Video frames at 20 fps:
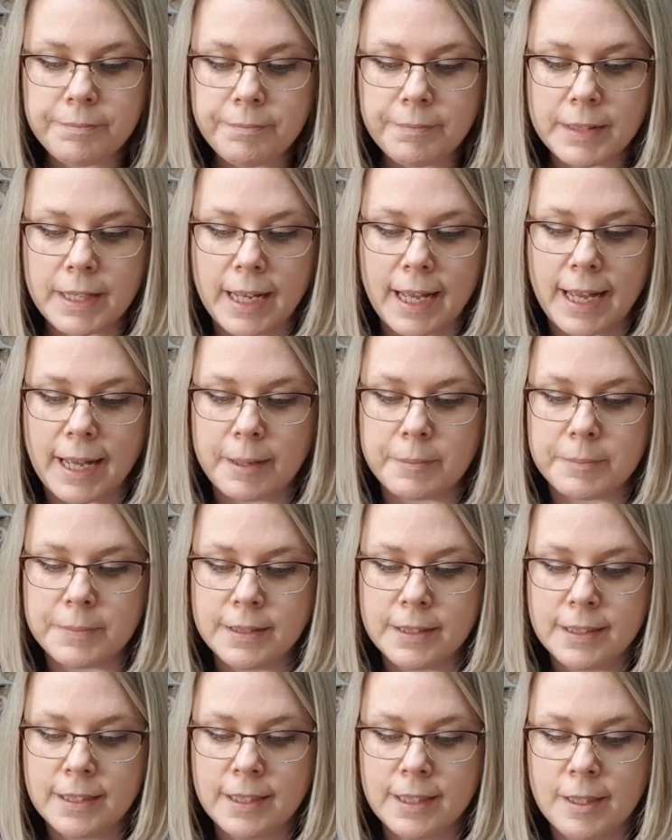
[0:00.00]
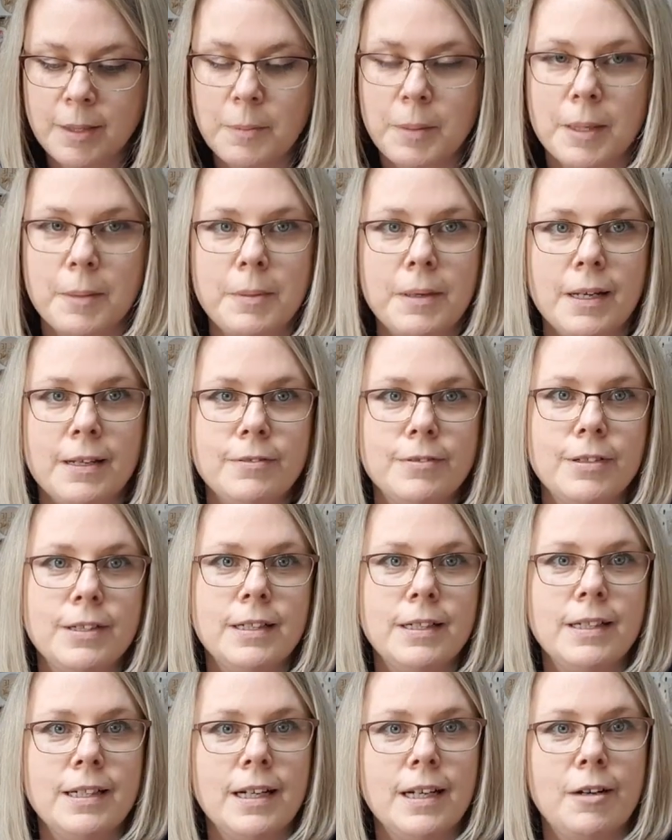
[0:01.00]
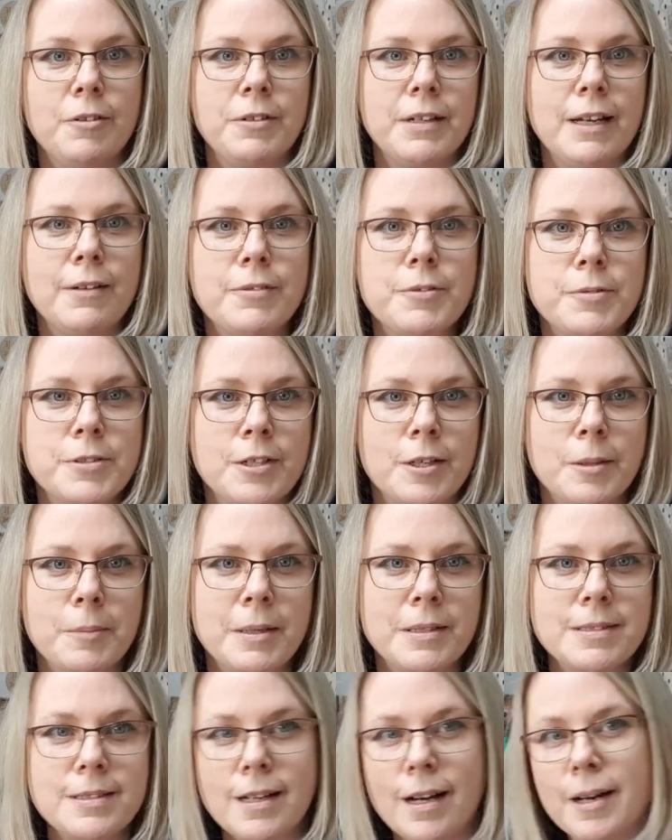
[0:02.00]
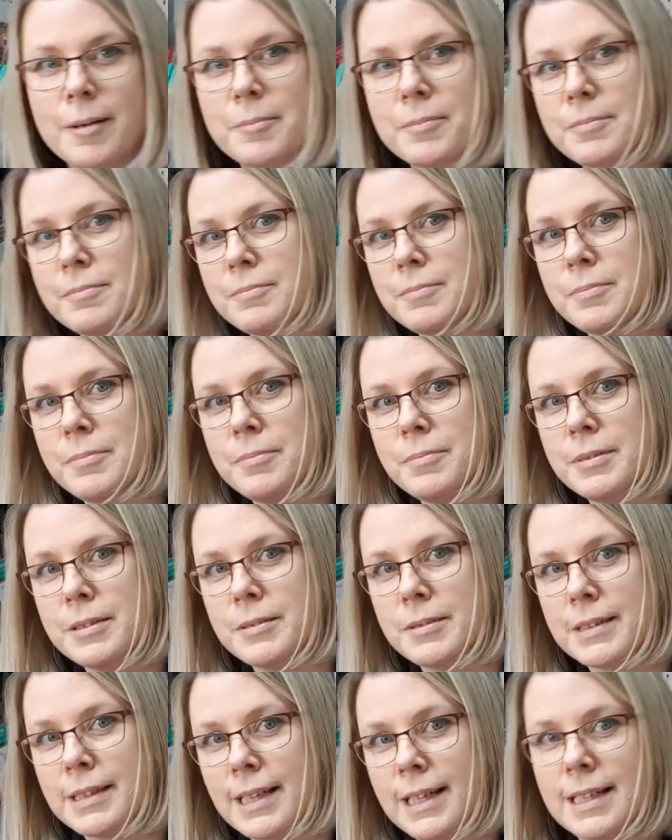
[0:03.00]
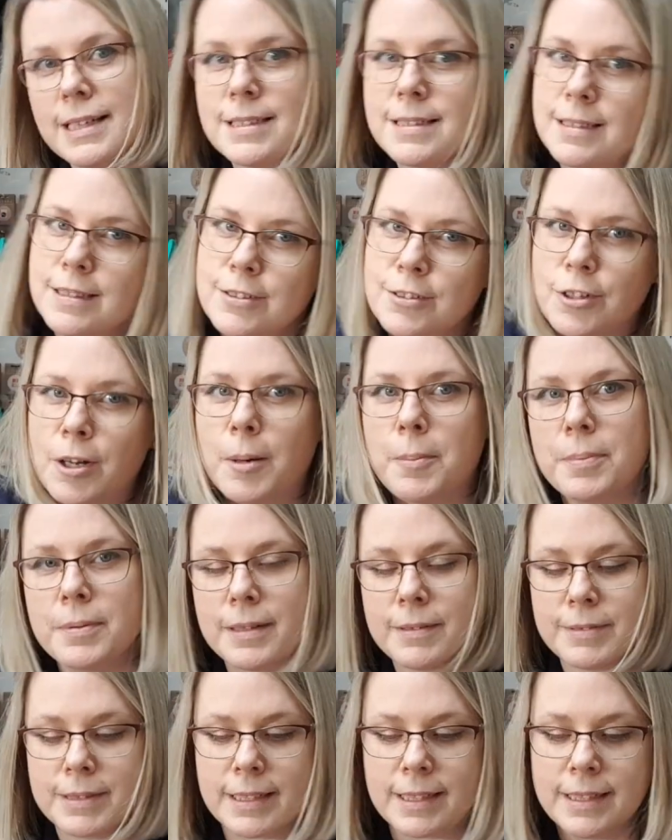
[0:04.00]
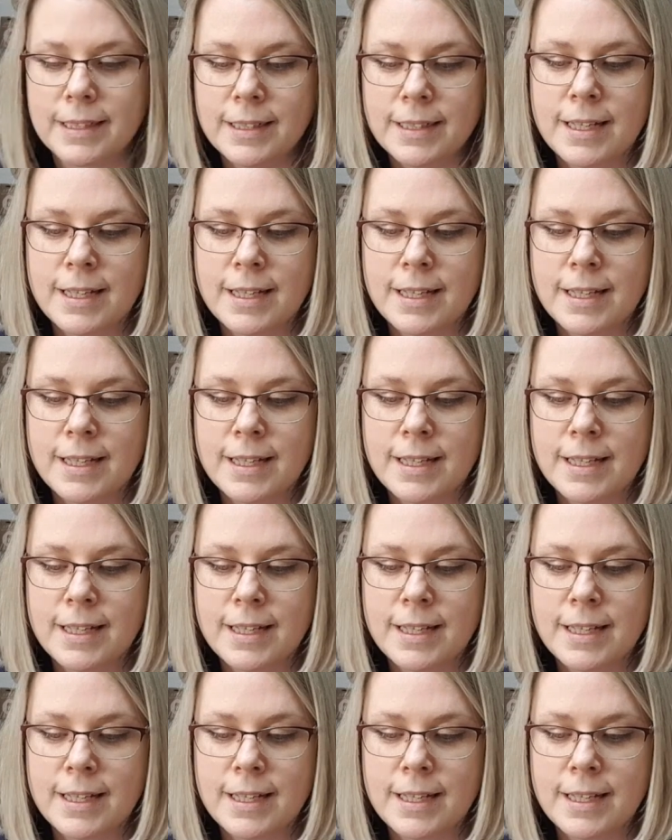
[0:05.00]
But I'm kind of only have a certain amount of time between the kids and the shop and everything.